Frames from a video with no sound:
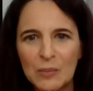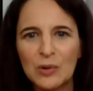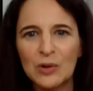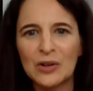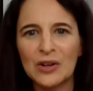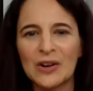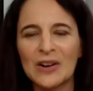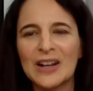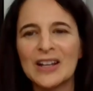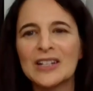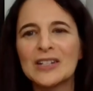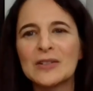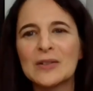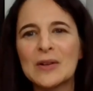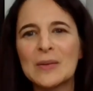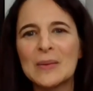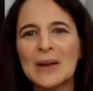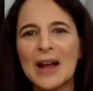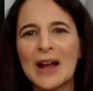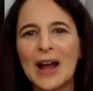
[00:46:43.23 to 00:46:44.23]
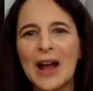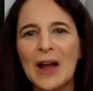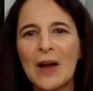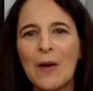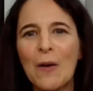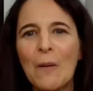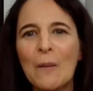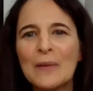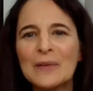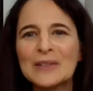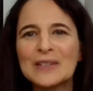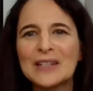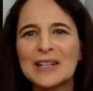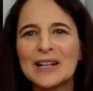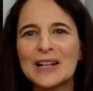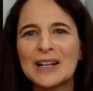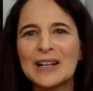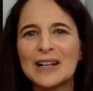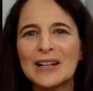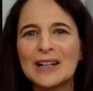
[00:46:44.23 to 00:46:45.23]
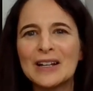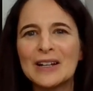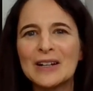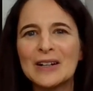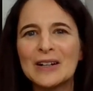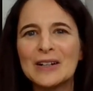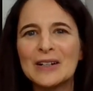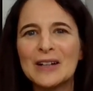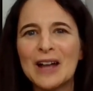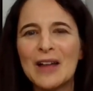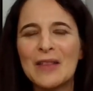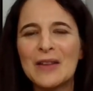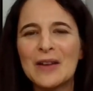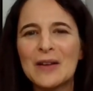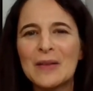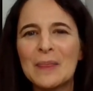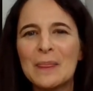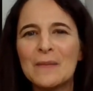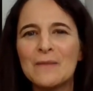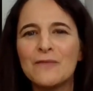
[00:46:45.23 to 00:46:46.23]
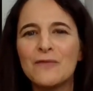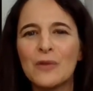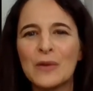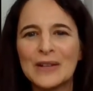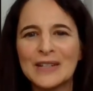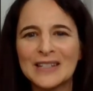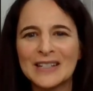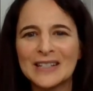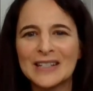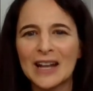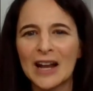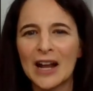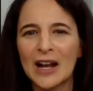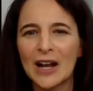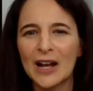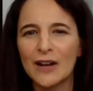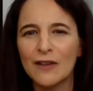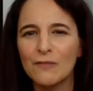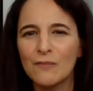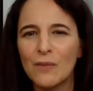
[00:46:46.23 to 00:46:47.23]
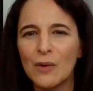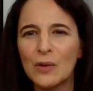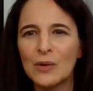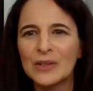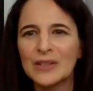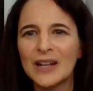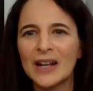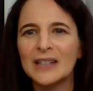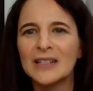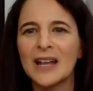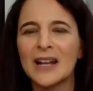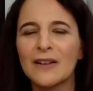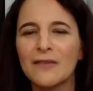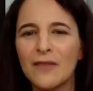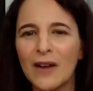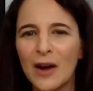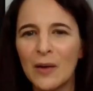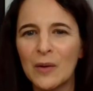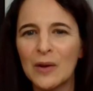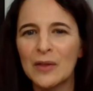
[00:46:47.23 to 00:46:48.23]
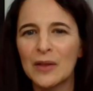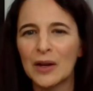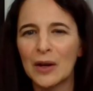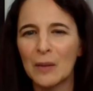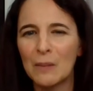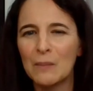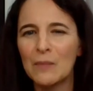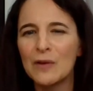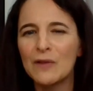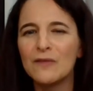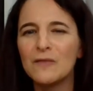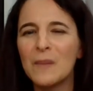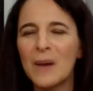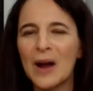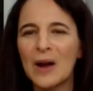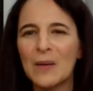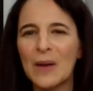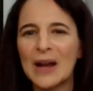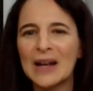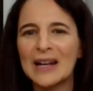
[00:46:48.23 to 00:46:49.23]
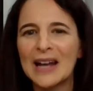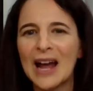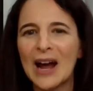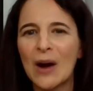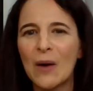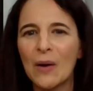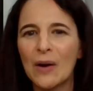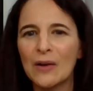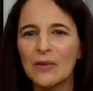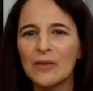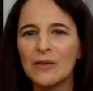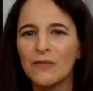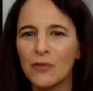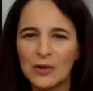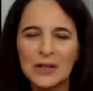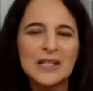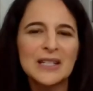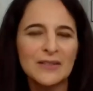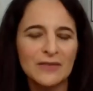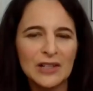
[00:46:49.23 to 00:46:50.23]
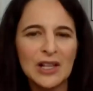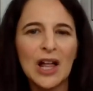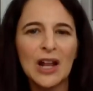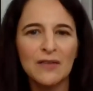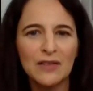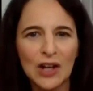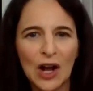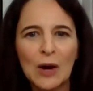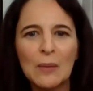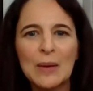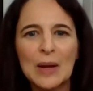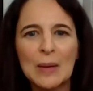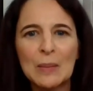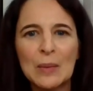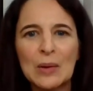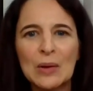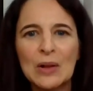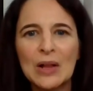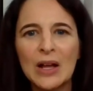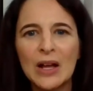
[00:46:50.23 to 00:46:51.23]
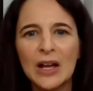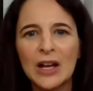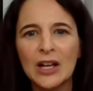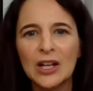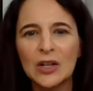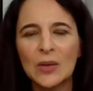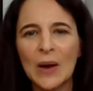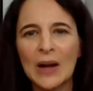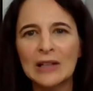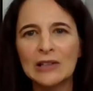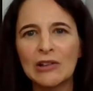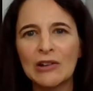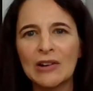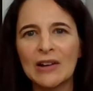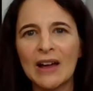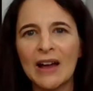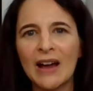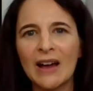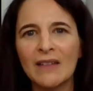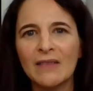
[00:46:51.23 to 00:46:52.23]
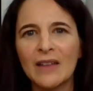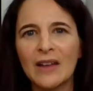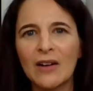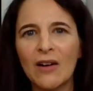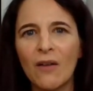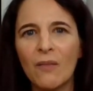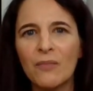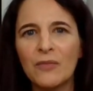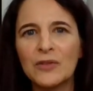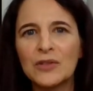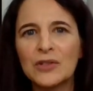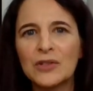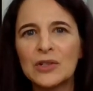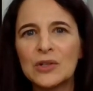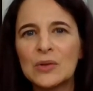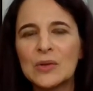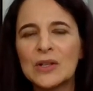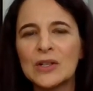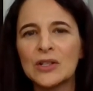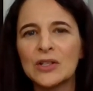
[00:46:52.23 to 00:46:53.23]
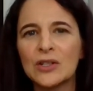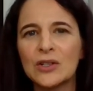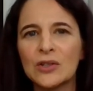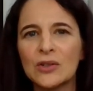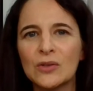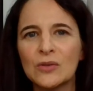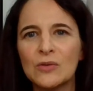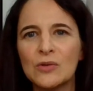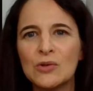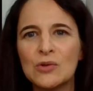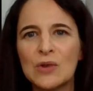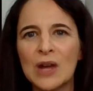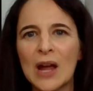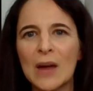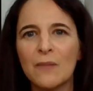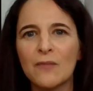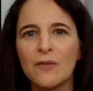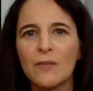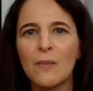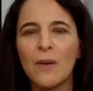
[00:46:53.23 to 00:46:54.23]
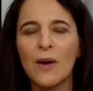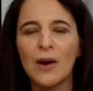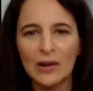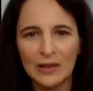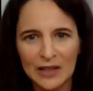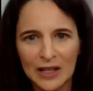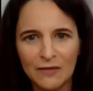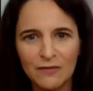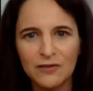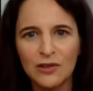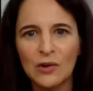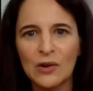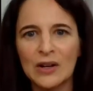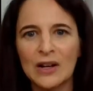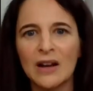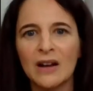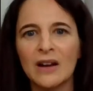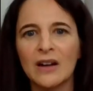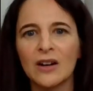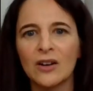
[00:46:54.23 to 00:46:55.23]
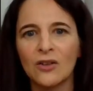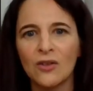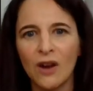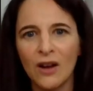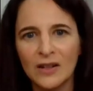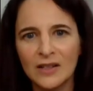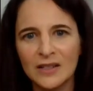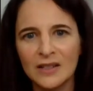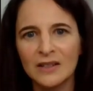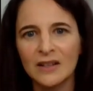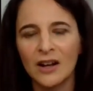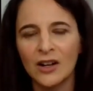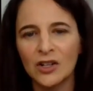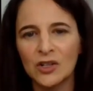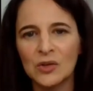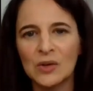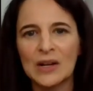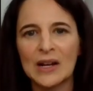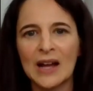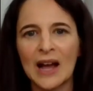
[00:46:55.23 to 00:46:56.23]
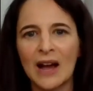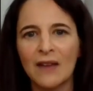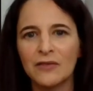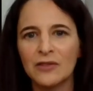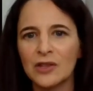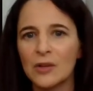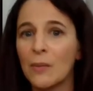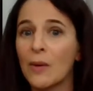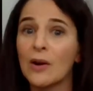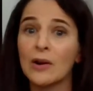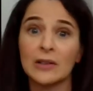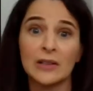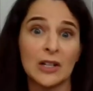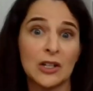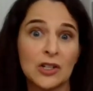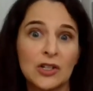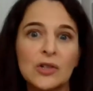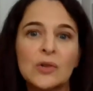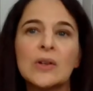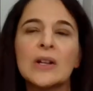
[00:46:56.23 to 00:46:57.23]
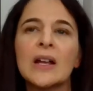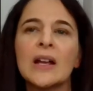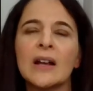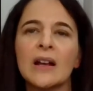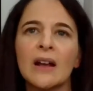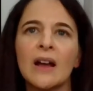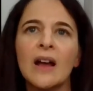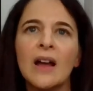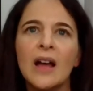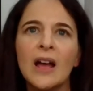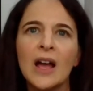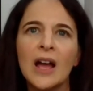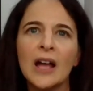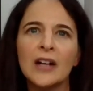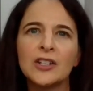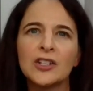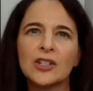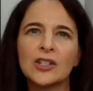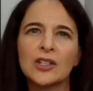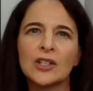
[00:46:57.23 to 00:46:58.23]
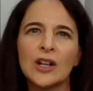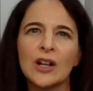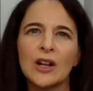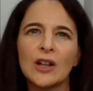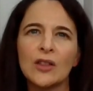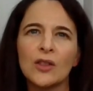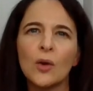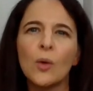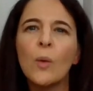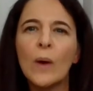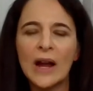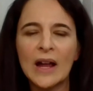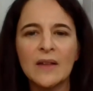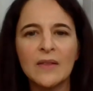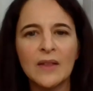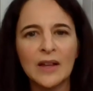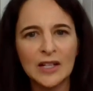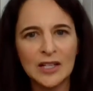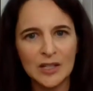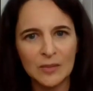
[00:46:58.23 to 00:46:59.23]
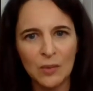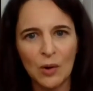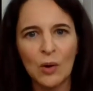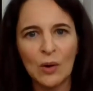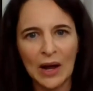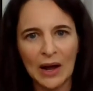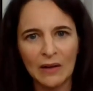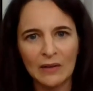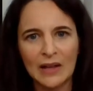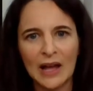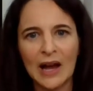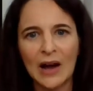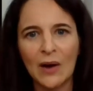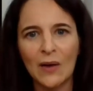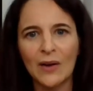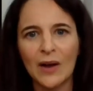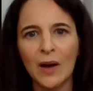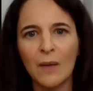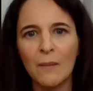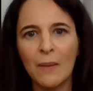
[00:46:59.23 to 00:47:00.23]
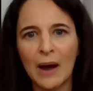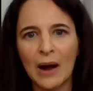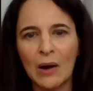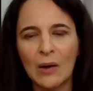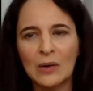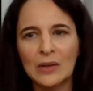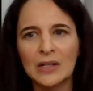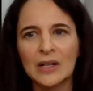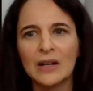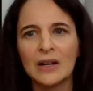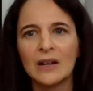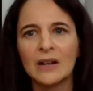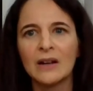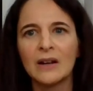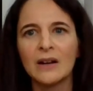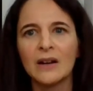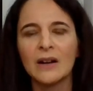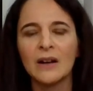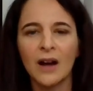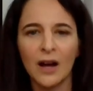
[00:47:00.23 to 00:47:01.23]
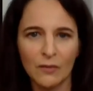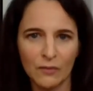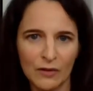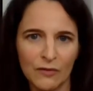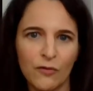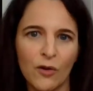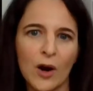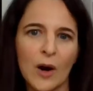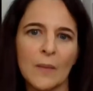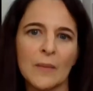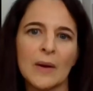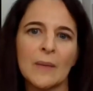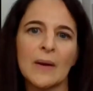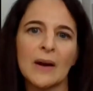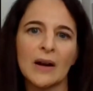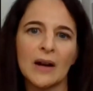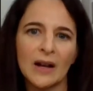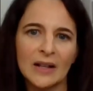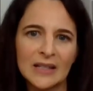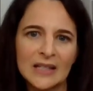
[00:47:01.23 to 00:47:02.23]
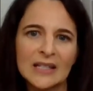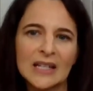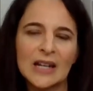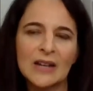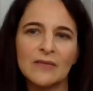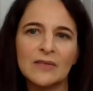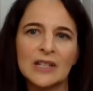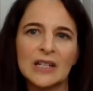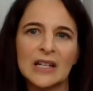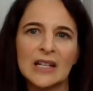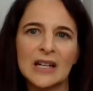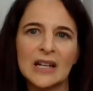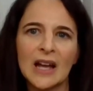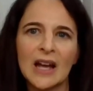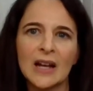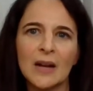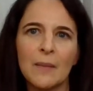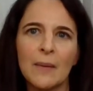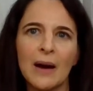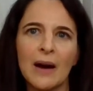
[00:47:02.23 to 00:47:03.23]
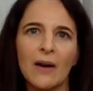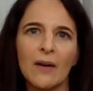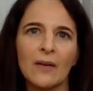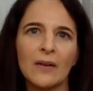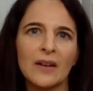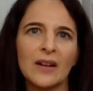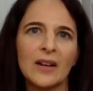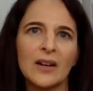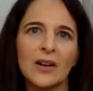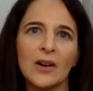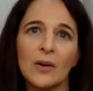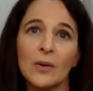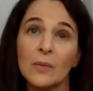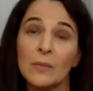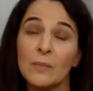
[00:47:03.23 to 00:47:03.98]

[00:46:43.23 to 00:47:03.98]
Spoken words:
people in our history, but I think the voices that I kind of most identify with and are moved by right now are the voices of a lot of young people. I look at like the students who came from Parkland, Florida and across the country after the Parkland shooting, and just the way they spoke out loud about gun reform and about gun safety and about,